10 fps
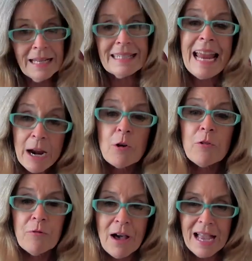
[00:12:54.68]
being
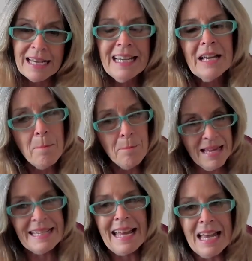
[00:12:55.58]
terrified
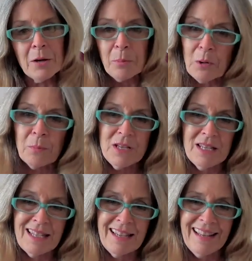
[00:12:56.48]
meant I had a
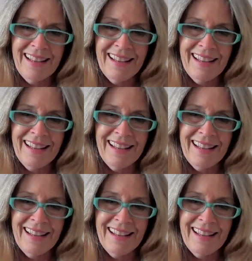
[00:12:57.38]
purpose.